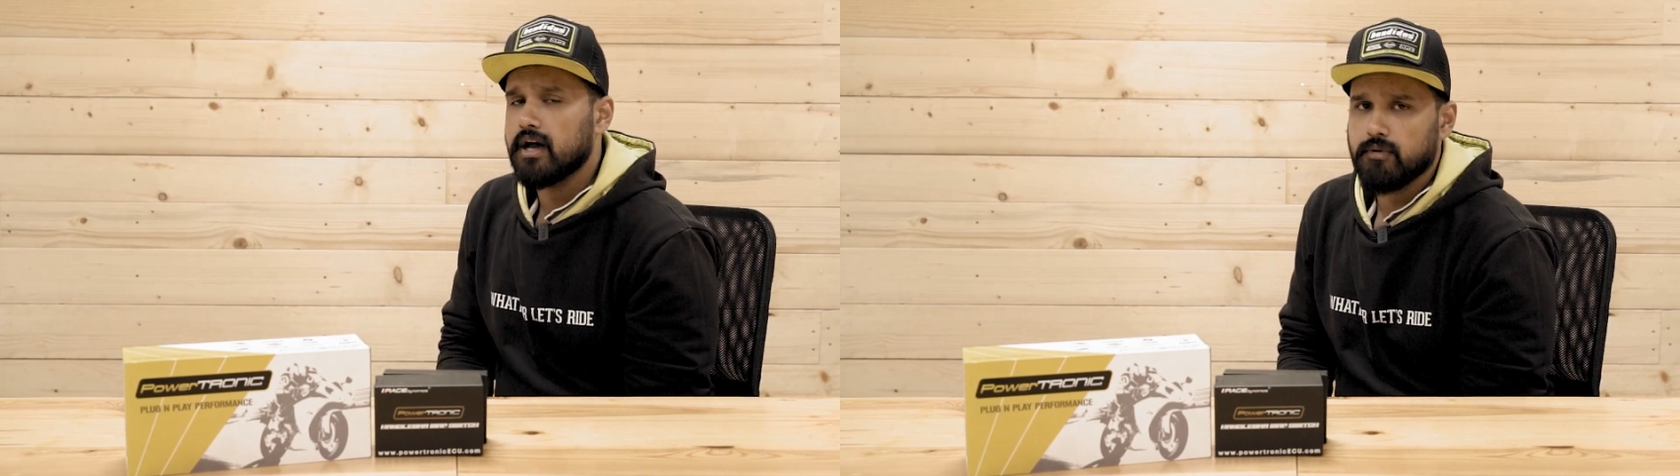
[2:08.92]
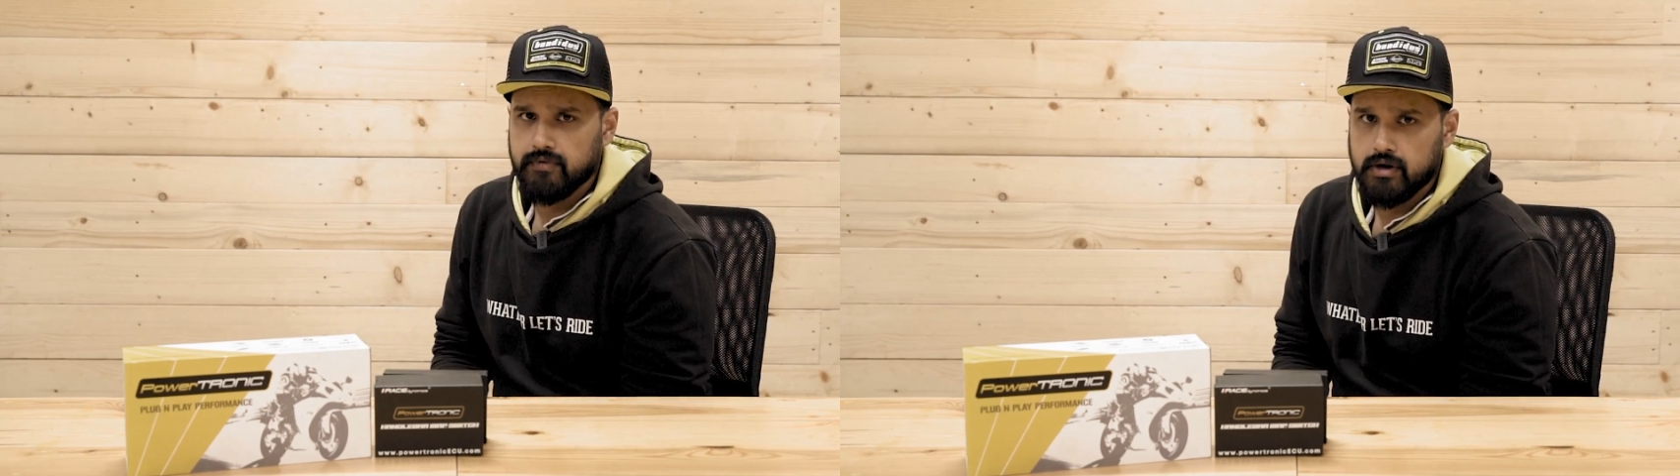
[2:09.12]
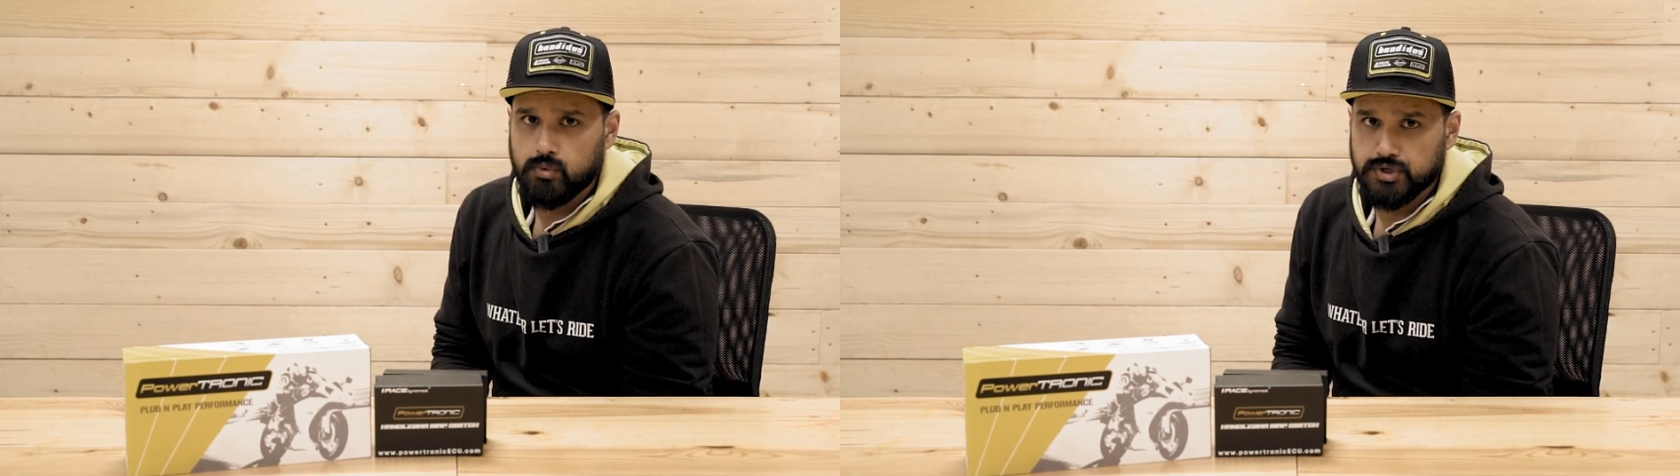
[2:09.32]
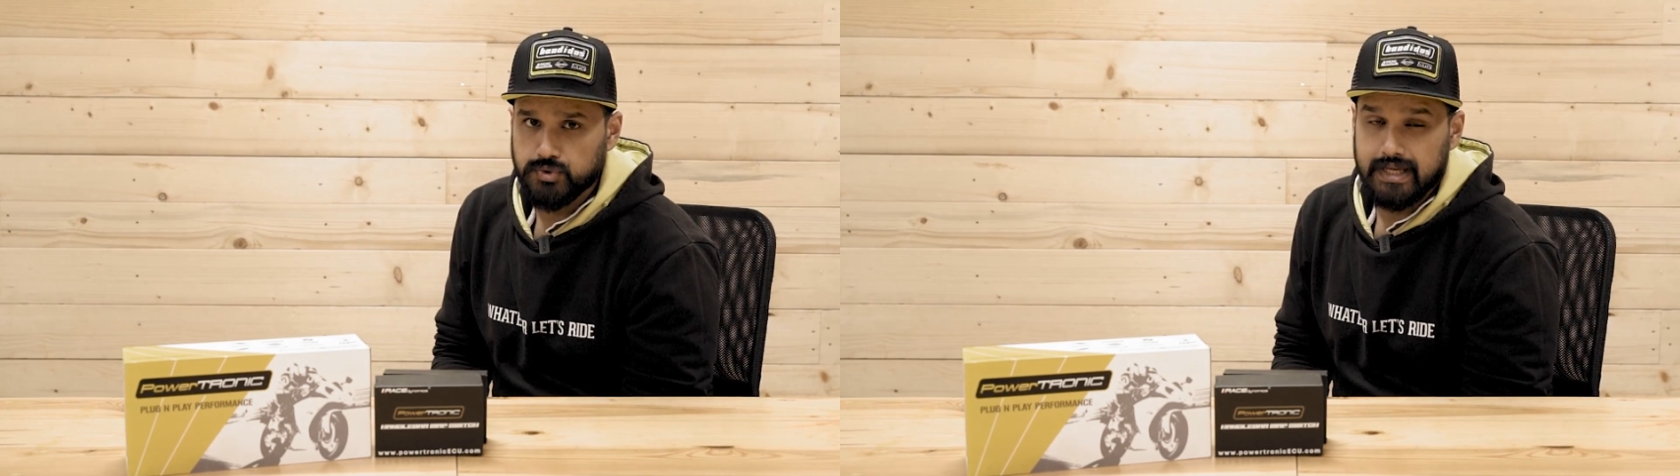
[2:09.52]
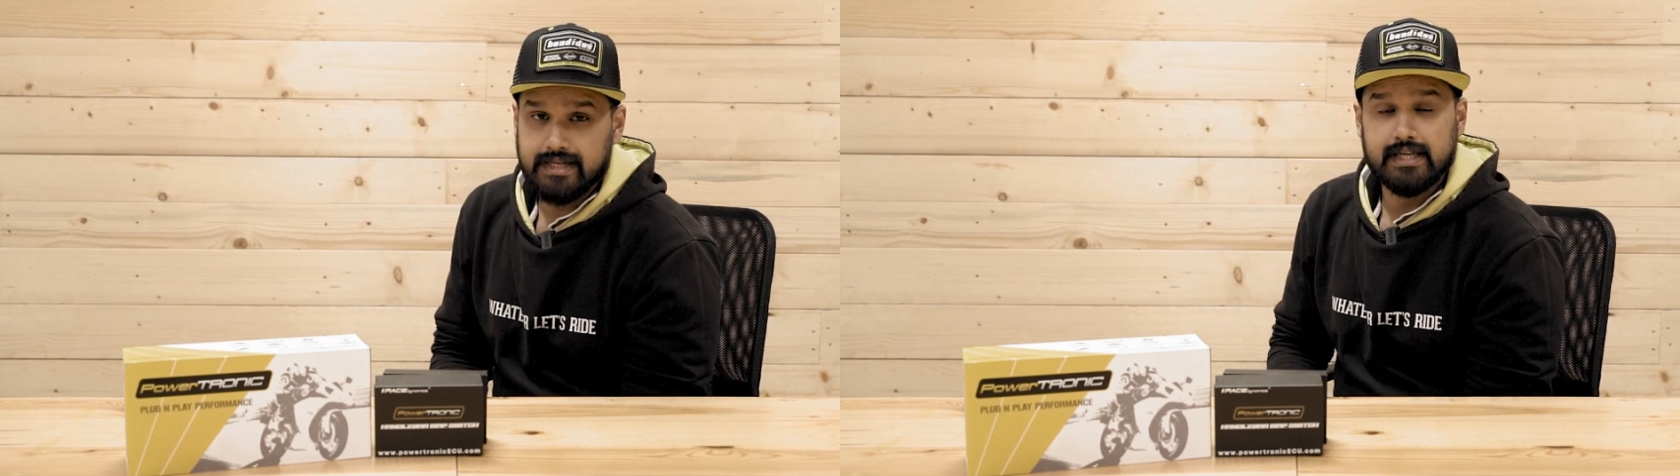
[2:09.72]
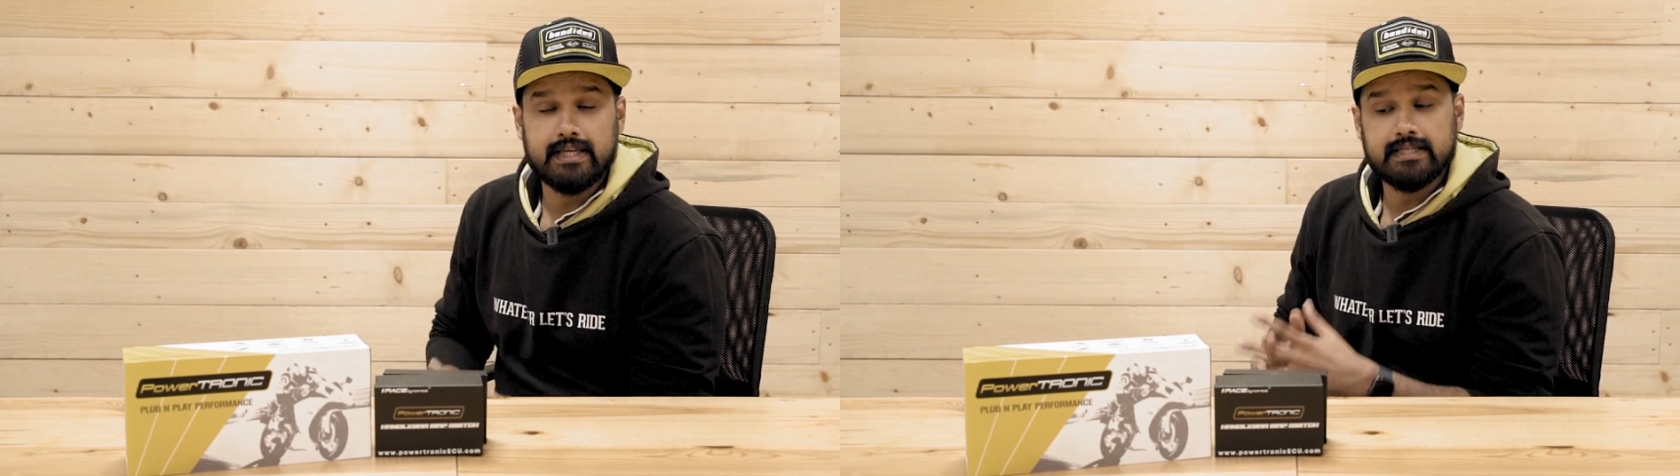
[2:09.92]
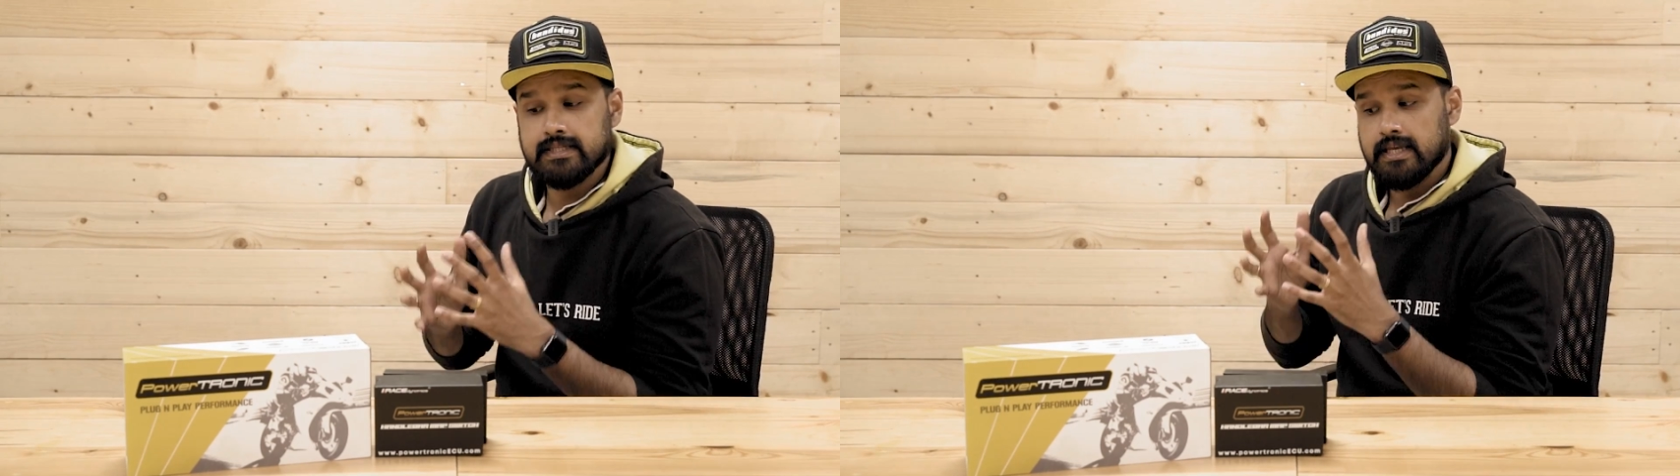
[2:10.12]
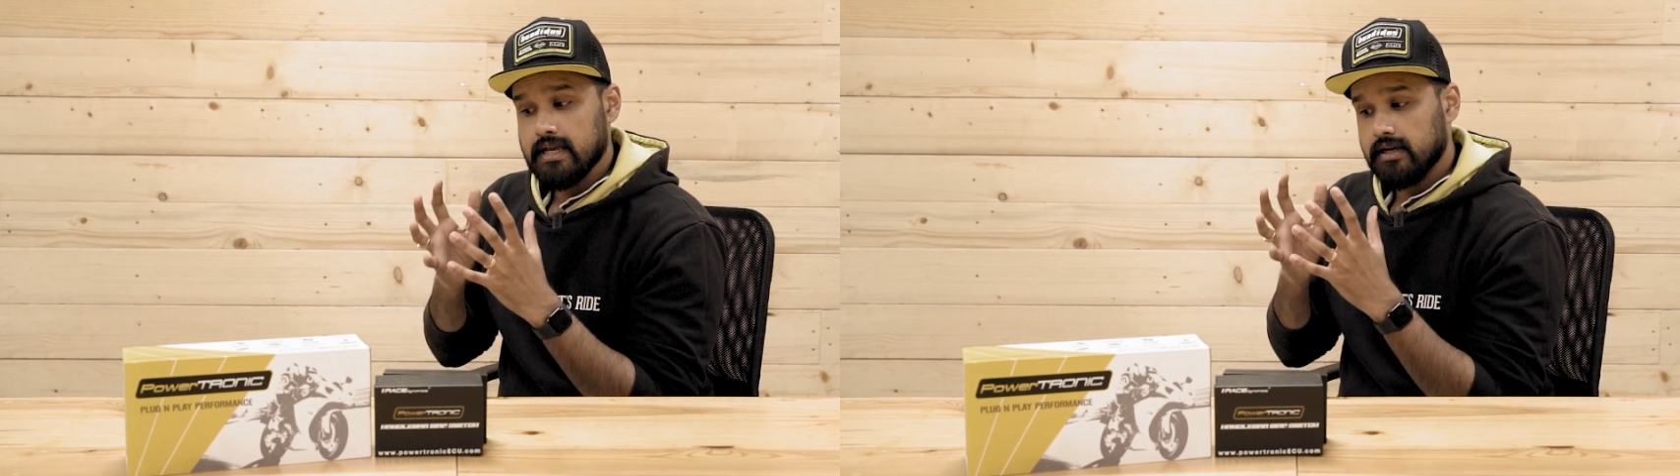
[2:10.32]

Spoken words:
however, what you get is